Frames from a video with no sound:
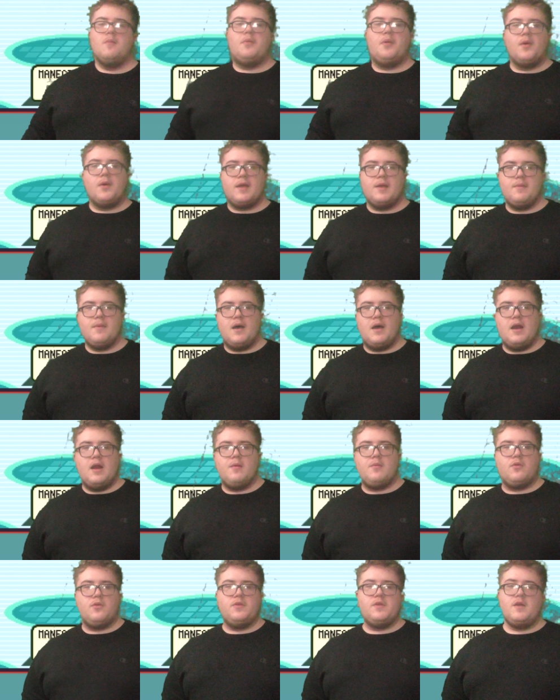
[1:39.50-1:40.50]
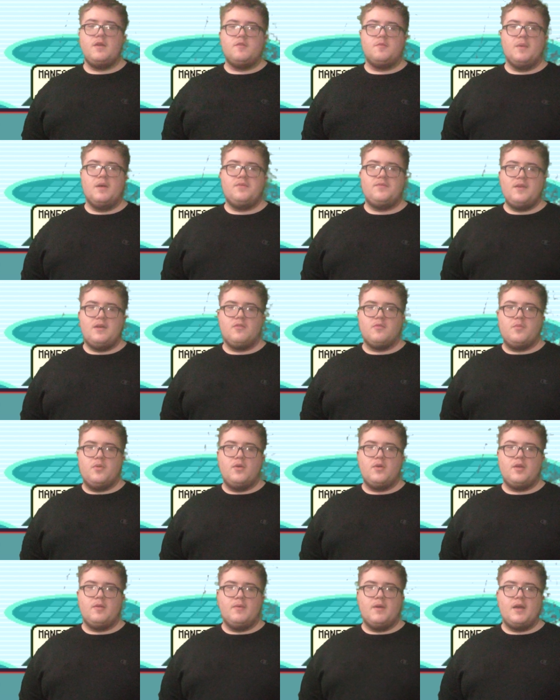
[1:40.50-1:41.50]
Pokemon Emerald is my favorite
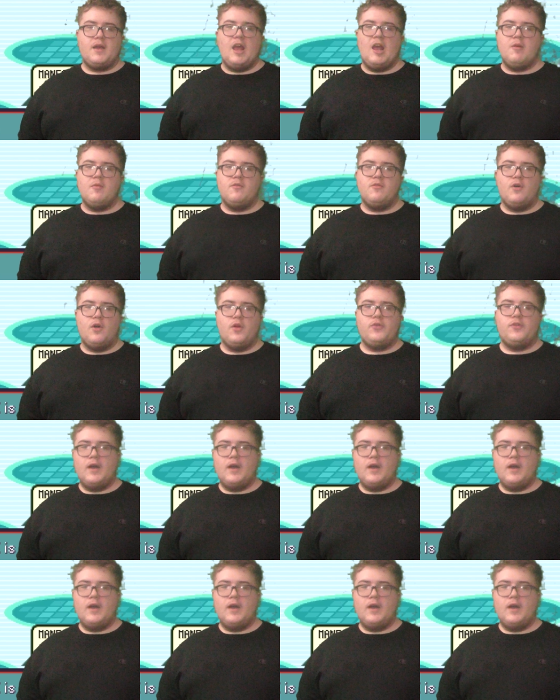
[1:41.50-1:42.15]
Pokemon game of all